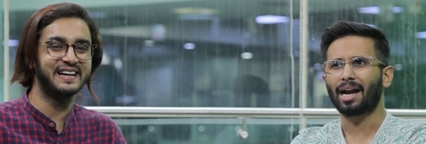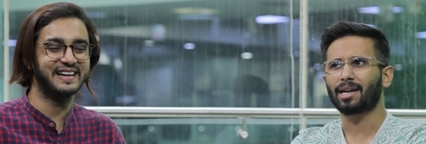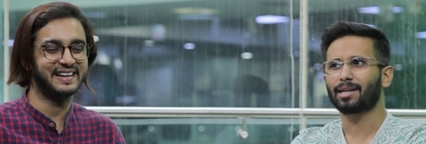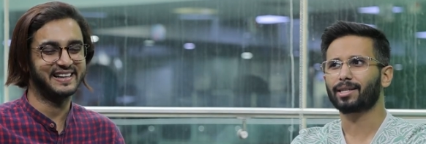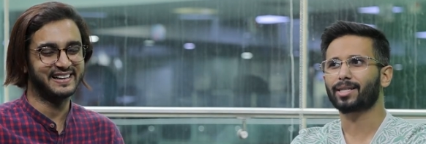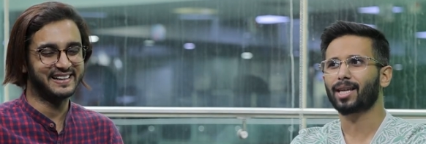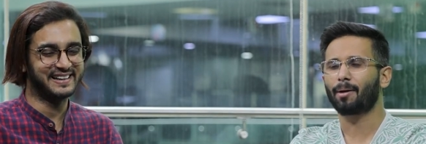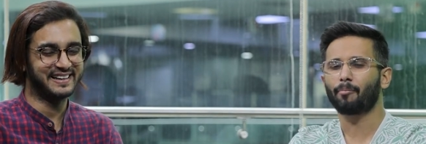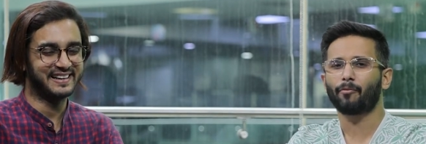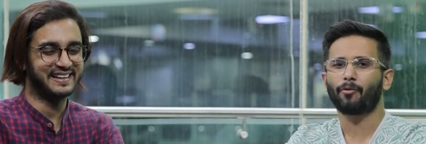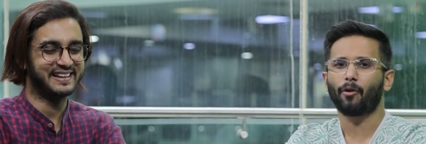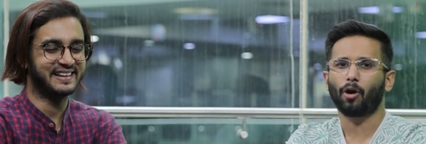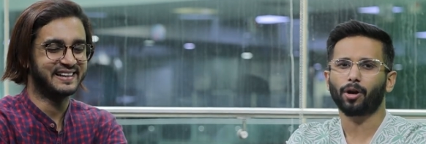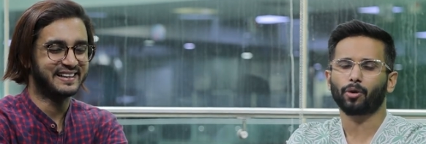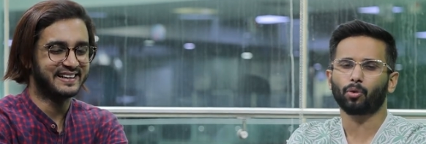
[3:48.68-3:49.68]
Speaker 1: and
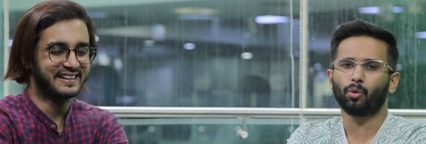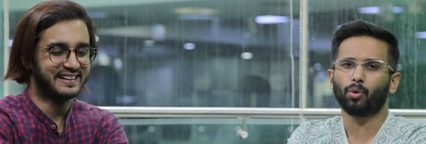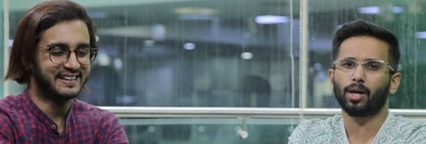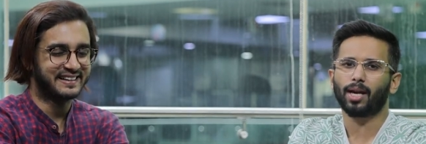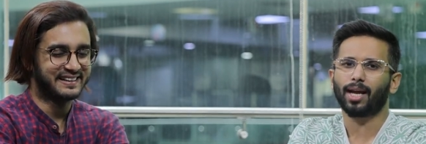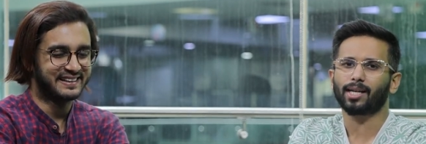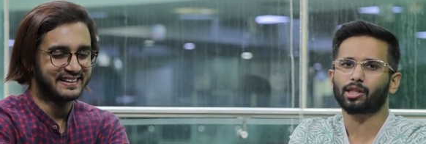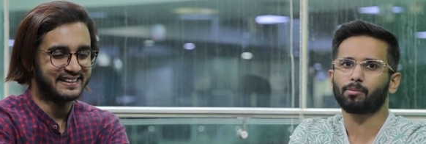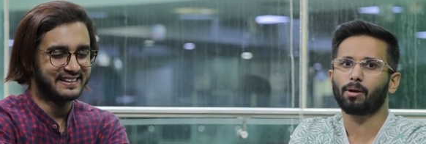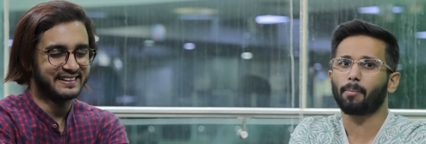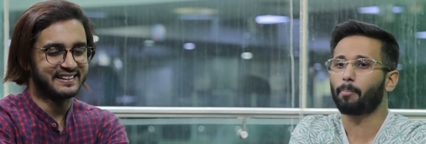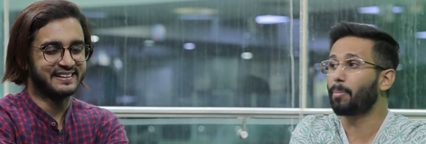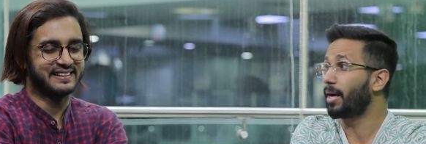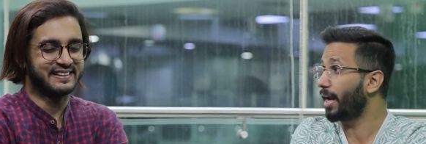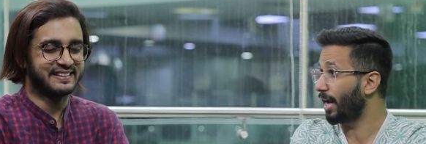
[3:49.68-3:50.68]
somewhat google has to be
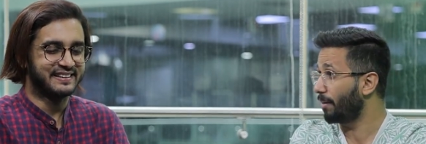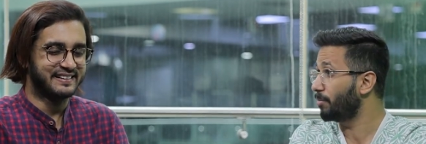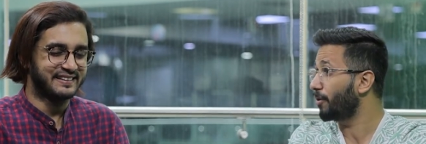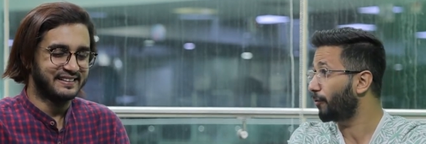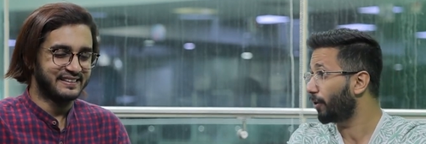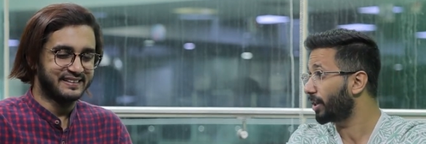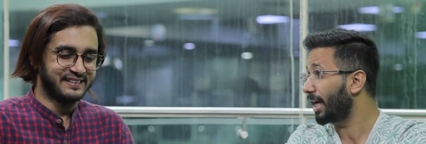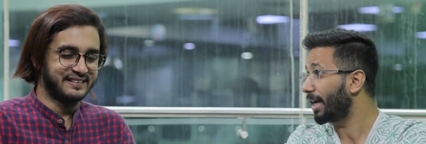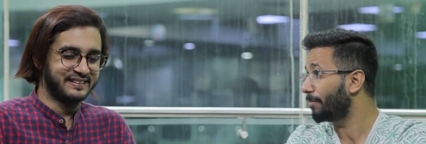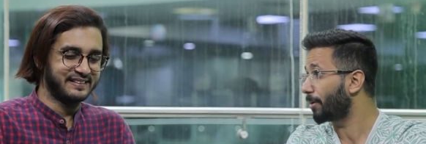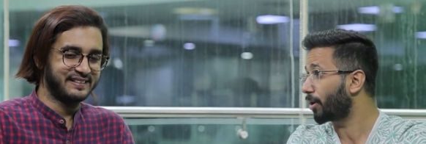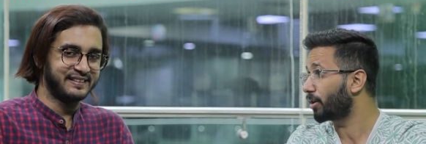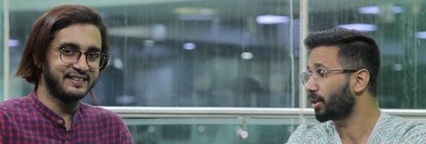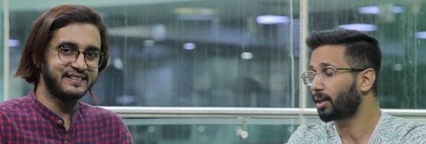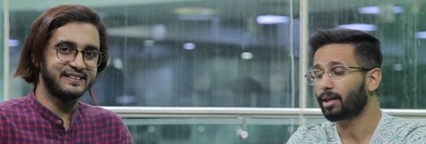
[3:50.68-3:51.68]
blamed for that
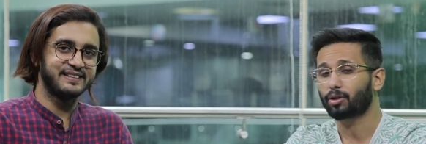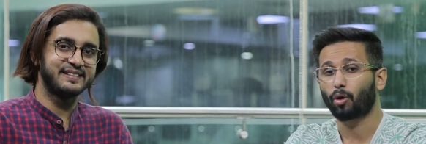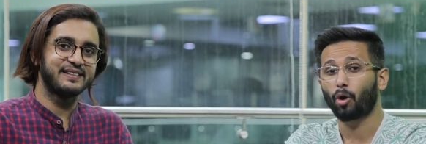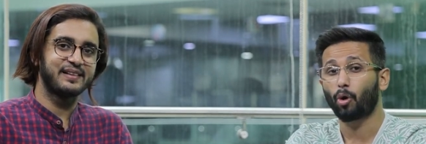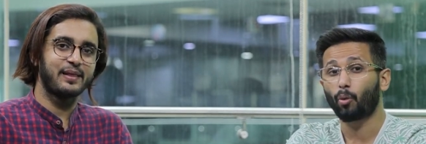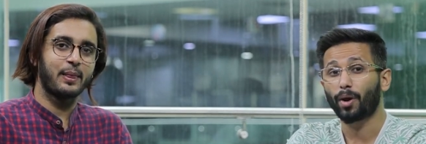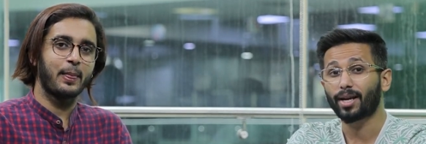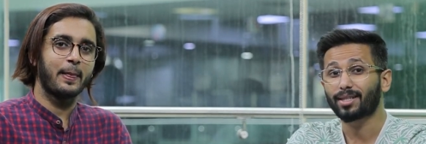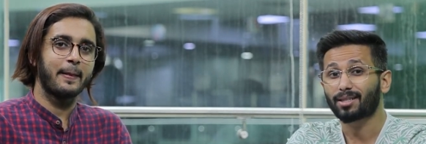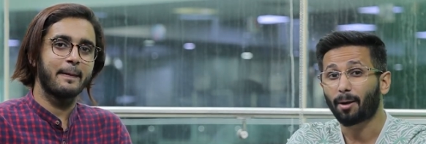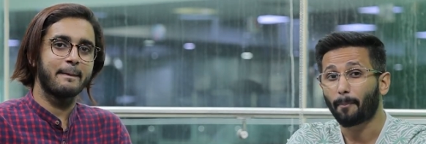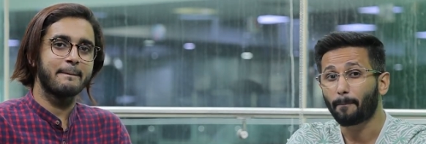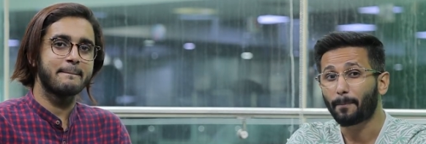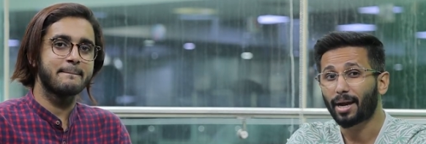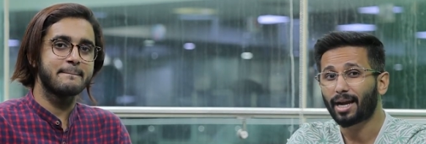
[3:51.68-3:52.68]
because it has always
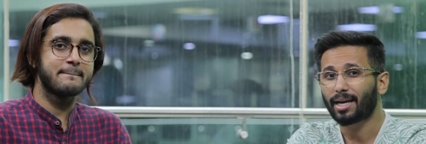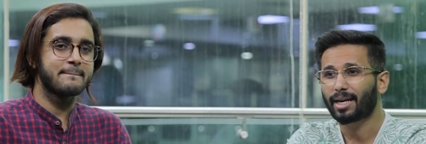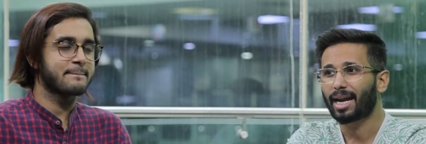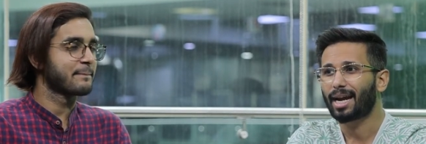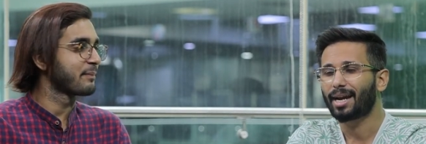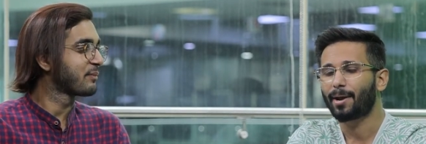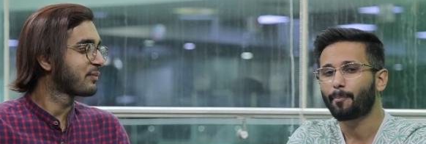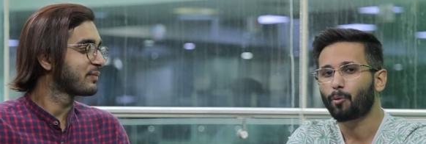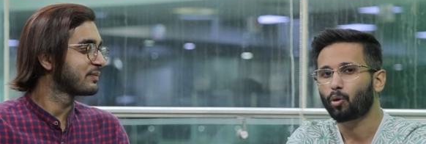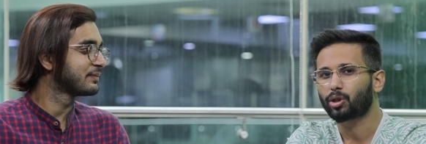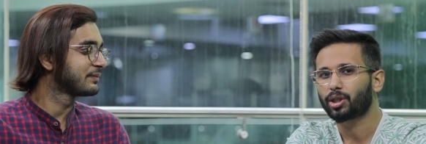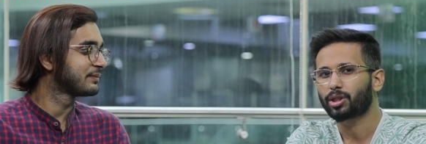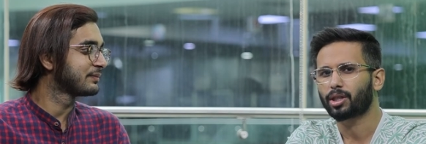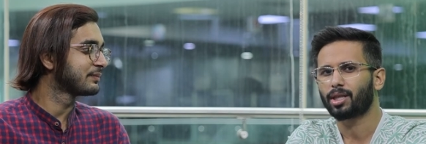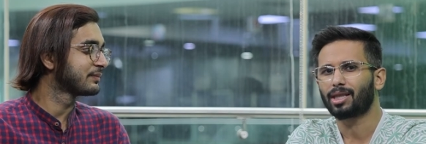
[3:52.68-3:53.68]
maintained and
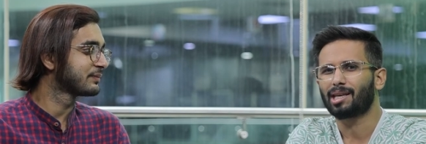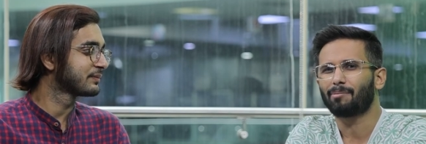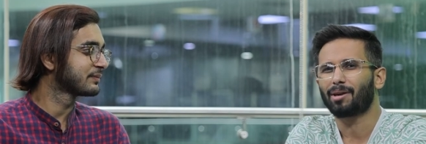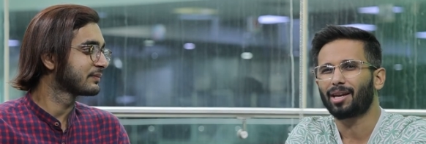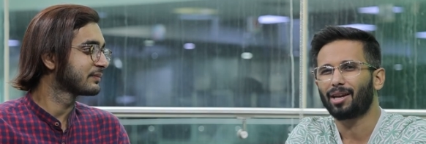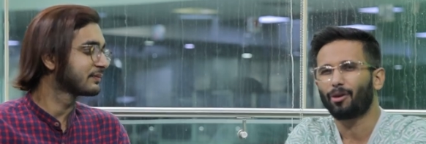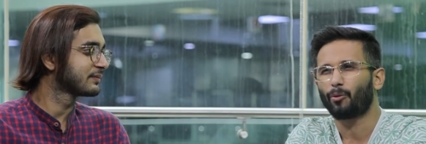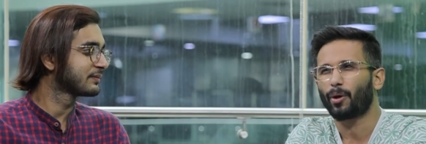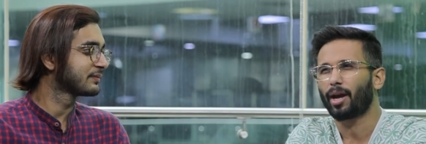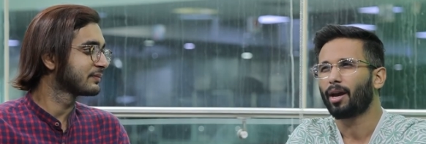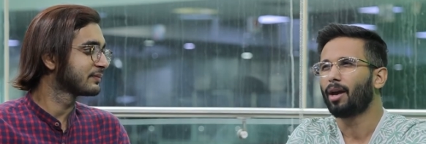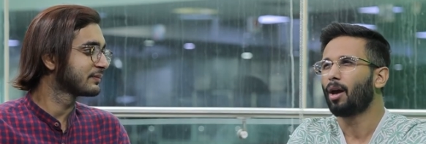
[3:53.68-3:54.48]
positioned them in a way